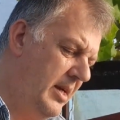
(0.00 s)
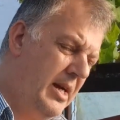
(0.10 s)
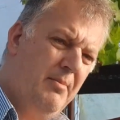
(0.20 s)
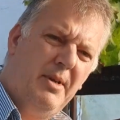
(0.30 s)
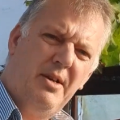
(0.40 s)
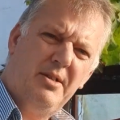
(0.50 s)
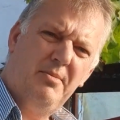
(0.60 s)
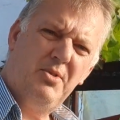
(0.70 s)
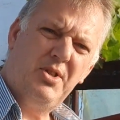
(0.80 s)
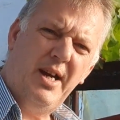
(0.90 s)
and we've got
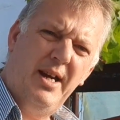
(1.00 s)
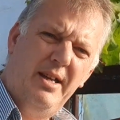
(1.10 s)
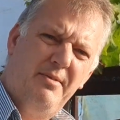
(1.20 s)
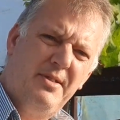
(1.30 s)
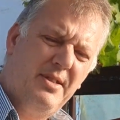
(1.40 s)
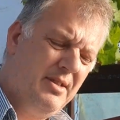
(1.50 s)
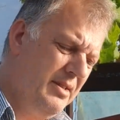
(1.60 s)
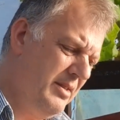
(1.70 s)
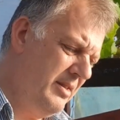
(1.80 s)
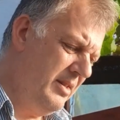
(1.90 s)
some chives.
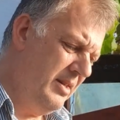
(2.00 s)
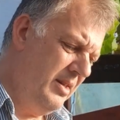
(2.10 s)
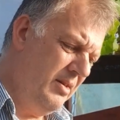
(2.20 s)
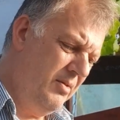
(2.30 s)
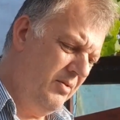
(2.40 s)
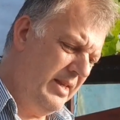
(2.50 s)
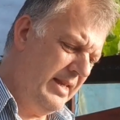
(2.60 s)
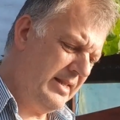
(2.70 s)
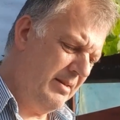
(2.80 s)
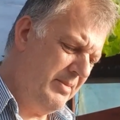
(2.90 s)
And all
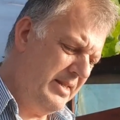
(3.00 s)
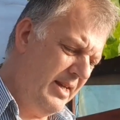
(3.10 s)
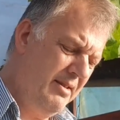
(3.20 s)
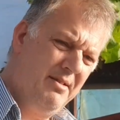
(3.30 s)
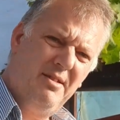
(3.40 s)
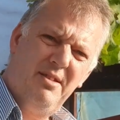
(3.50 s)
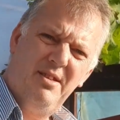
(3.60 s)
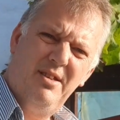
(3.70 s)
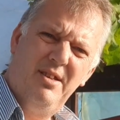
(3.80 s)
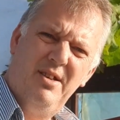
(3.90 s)
these can be done
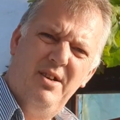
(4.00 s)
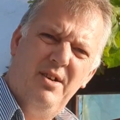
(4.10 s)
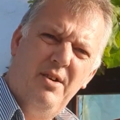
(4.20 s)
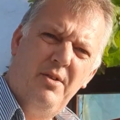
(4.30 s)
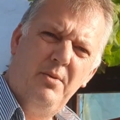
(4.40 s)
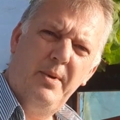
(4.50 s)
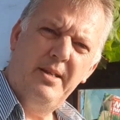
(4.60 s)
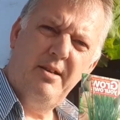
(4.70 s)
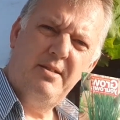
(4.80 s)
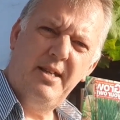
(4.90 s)
on the
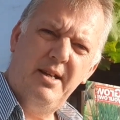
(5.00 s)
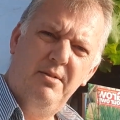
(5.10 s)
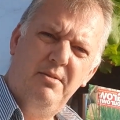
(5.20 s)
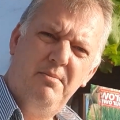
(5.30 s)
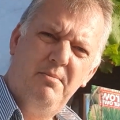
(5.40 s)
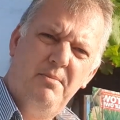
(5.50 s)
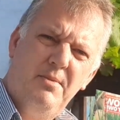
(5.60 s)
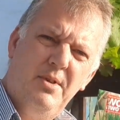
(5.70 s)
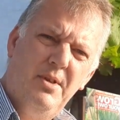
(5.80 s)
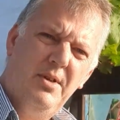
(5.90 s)
windowsill
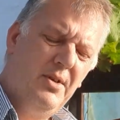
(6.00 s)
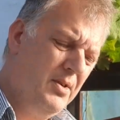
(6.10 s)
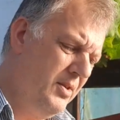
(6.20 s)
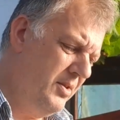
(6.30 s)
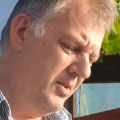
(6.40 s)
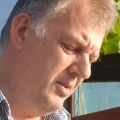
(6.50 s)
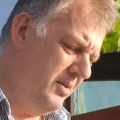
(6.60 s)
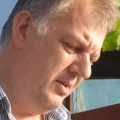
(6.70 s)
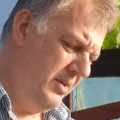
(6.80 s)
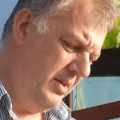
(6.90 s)
or
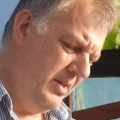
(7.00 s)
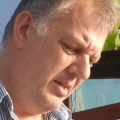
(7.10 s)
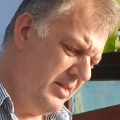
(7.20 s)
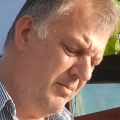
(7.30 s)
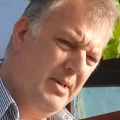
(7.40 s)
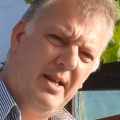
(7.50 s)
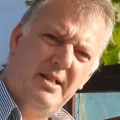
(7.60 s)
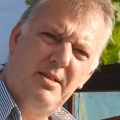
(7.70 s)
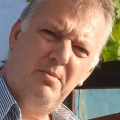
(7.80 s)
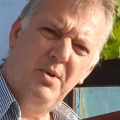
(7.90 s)
somewhere
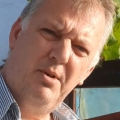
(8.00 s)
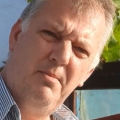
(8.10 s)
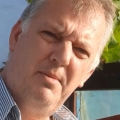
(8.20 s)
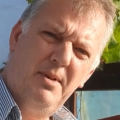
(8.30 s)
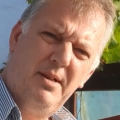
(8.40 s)
nice and warm,